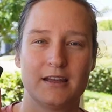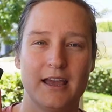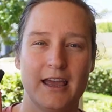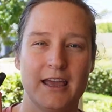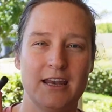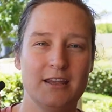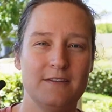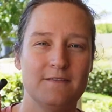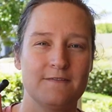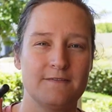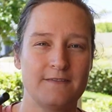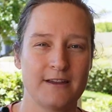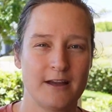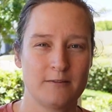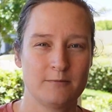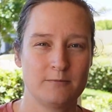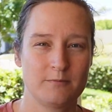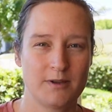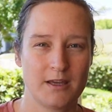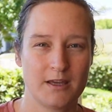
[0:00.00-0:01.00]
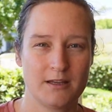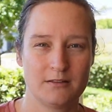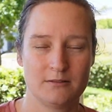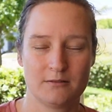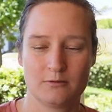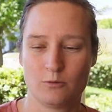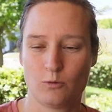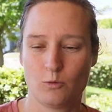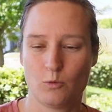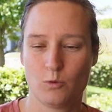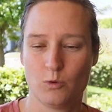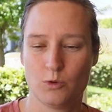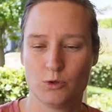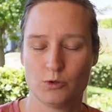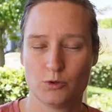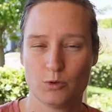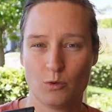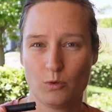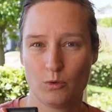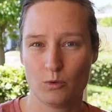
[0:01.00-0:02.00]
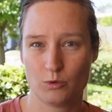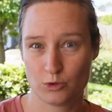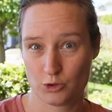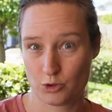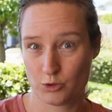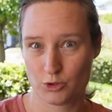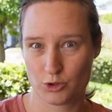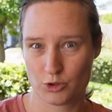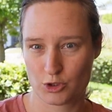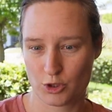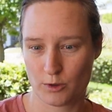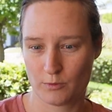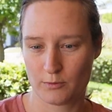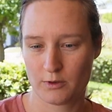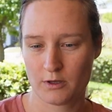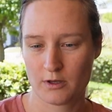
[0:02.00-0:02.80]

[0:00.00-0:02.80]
Any fountain pen would do the job.